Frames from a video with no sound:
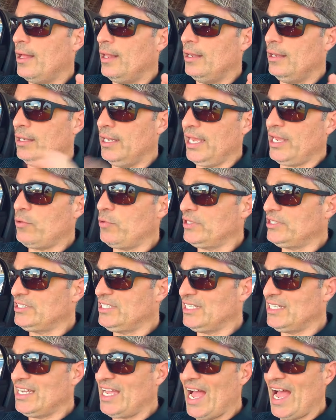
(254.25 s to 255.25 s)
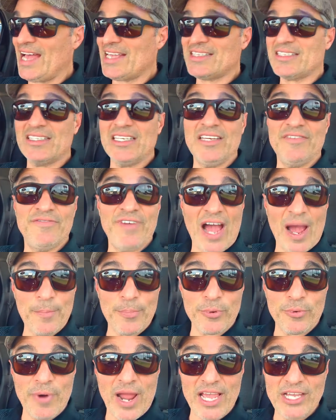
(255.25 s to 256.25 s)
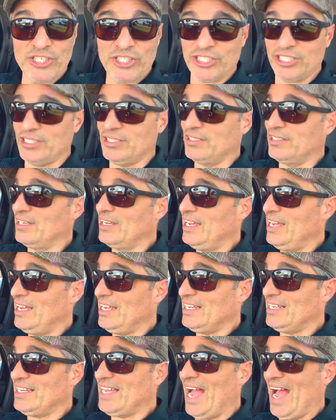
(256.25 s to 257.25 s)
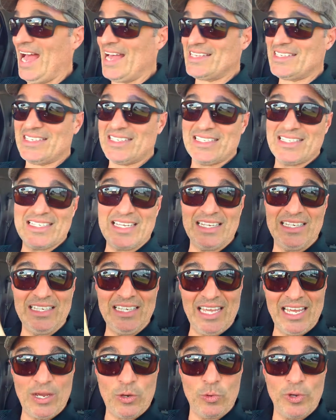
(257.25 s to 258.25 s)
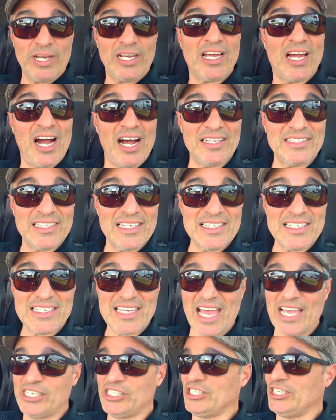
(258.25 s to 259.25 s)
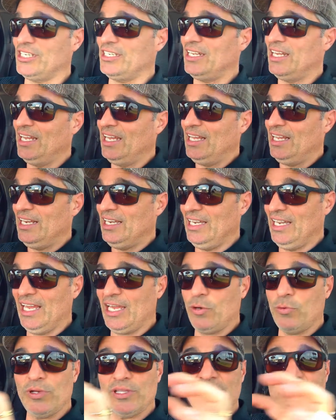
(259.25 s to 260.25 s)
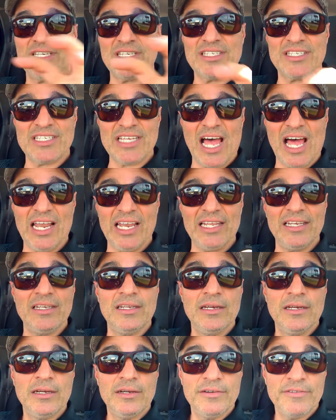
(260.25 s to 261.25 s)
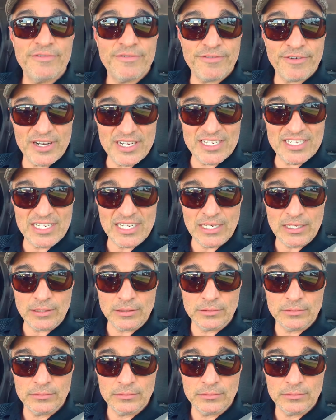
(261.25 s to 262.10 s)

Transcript: Liquid to gas, evaporation. Gas to liquid, condensation. Liquid to solid, freezing.